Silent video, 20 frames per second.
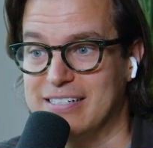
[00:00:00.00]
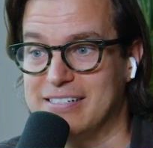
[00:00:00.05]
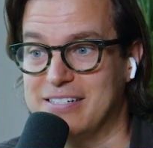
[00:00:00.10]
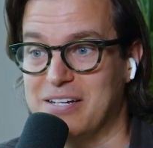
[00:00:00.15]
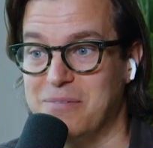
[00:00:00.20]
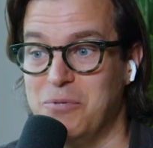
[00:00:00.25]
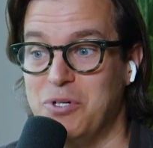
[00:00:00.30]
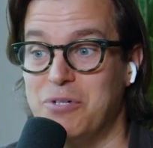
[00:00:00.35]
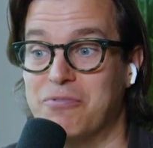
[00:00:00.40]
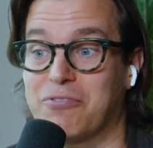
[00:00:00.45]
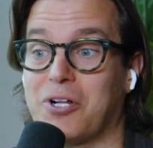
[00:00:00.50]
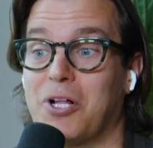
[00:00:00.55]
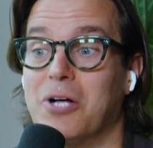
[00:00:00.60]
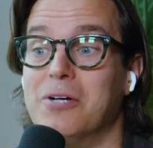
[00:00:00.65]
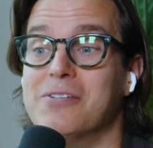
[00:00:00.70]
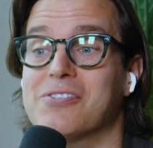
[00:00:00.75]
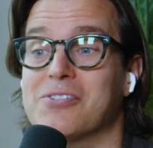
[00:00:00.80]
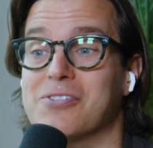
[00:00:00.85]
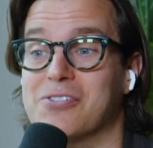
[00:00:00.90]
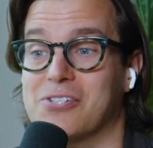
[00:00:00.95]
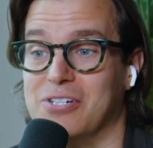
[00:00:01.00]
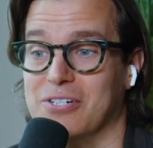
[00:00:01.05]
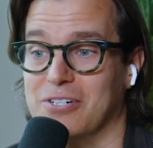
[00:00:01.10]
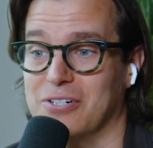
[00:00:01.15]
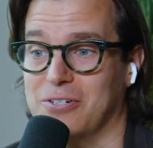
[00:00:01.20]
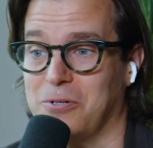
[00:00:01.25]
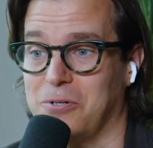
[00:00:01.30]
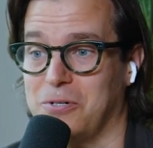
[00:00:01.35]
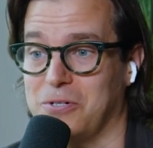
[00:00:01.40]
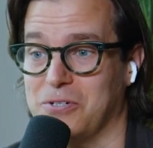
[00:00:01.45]
to move closer to your
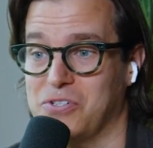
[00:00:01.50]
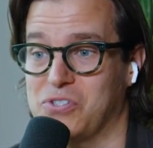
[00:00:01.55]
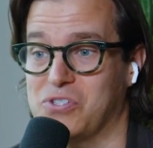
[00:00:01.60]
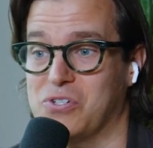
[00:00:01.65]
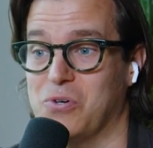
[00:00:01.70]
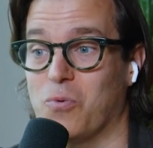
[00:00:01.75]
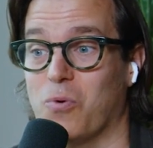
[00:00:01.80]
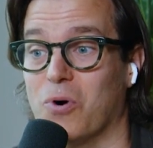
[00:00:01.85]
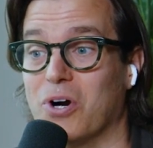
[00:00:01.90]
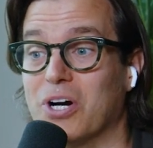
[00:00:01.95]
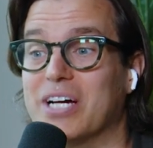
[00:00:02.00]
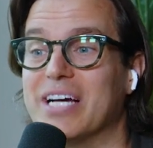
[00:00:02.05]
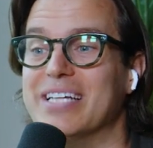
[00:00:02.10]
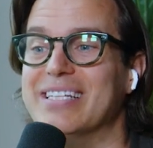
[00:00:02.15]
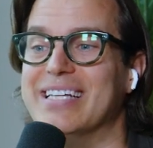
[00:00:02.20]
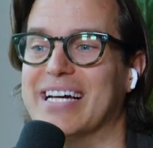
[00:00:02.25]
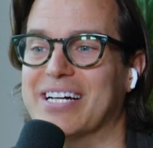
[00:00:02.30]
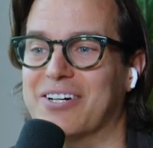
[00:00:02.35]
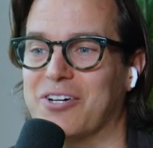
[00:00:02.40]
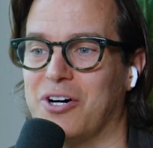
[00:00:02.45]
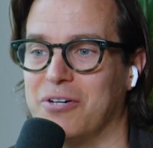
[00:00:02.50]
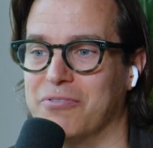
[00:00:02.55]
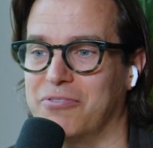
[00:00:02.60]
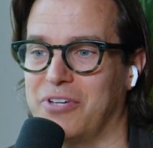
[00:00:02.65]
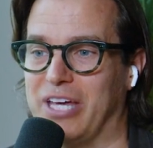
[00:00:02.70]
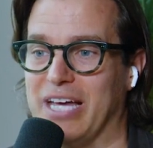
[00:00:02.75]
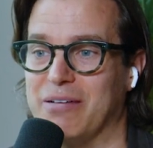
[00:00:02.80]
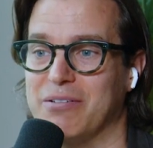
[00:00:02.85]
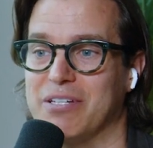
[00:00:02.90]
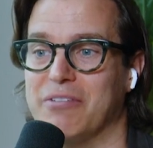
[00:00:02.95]
goals, to work on that golf
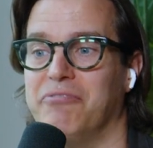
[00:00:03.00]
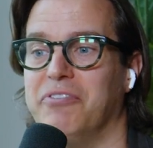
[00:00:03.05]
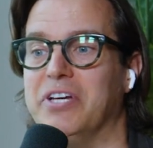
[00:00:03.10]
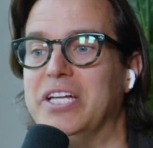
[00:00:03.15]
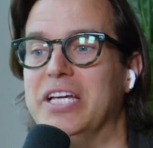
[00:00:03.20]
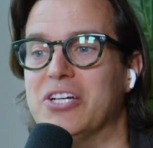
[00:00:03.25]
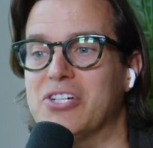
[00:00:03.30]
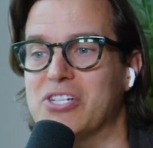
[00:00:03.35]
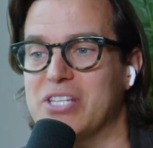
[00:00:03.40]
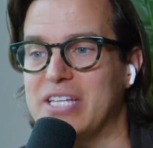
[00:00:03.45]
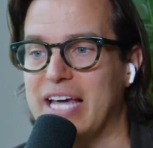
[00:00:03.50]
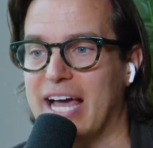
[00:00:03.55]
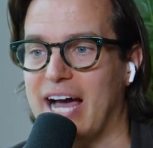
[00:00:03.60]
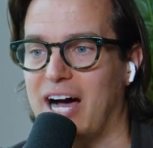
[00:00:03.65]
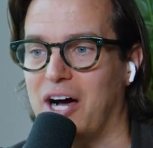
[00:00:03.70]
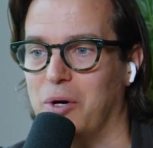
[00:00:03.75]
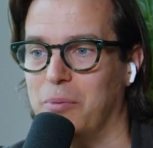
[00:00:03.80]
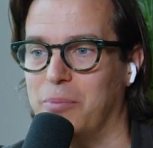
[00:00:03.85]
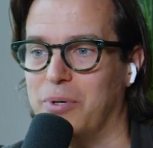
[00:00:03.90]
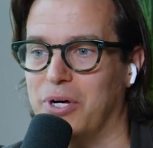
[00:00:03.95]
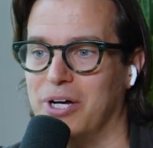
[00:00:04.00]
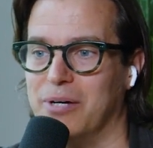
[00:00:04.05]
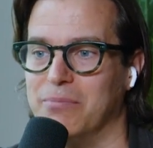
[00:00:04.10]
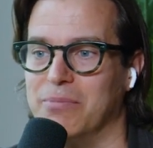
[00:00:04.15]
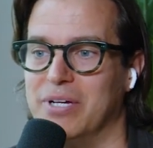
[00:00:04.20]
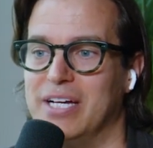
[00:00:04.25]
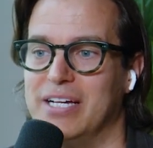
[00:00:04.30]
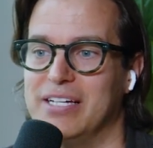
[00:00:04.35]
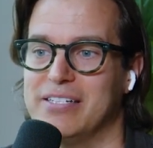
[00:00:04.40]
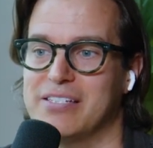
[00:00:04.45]
game, to finish the
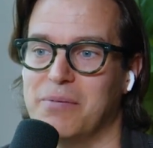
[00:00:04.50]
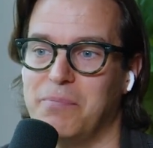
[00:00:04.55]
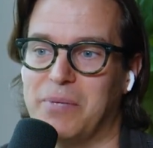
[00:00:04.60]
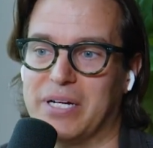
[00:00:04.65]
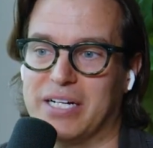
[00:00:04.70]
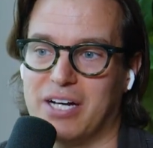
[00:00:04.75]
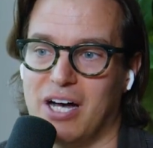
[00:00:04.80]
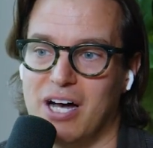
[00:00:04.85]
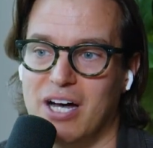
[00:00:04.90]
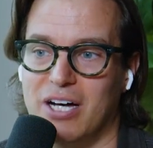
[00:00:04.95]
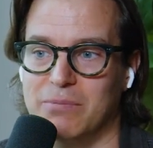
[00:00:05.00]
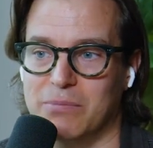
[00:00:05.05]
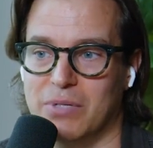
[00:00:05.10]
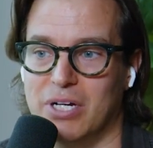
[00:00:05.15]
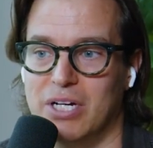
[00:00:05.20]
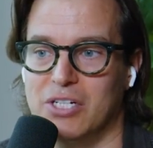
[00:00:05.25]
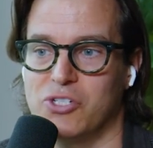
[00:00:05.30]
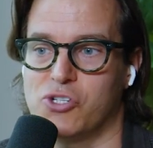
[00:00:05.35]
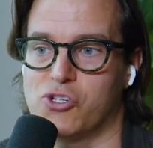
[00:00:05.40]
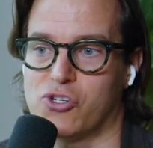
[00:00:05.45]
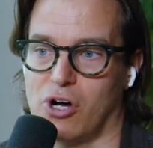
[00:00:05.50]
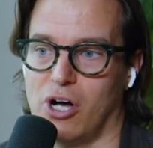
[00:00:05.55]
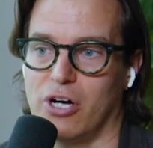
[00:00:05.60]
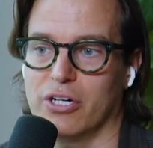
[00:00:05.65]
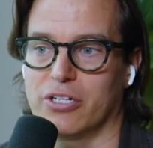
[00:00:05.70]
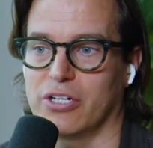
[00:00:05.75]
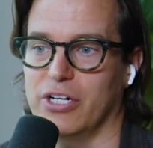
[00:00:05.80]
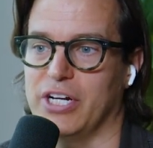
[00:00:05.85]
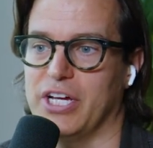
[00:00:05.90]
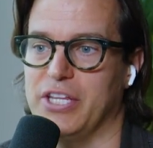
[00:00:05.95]
album, to become
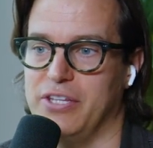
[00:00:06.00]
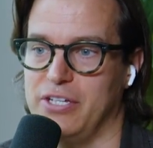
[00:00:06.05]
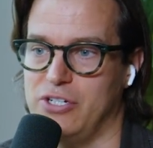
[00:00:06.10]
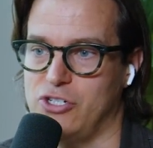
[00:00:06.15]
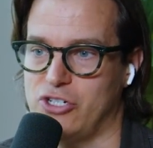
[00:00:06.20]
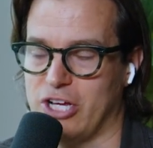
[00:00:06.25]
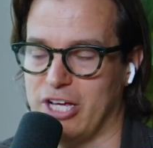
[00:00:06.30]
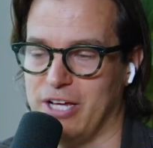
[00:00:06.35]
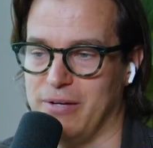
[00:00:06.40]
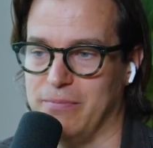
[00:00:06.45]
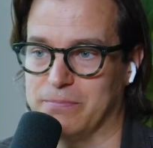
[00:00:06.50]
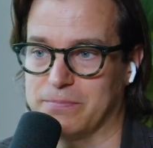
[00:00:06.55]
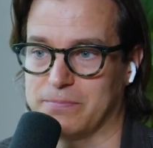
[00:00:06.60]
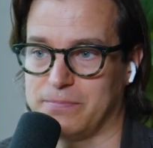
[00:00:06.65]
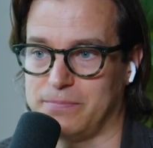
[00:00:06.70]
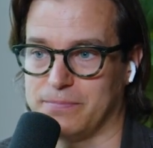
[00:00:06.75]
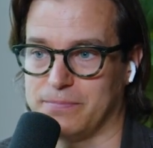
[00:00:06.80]
stronger in the gym.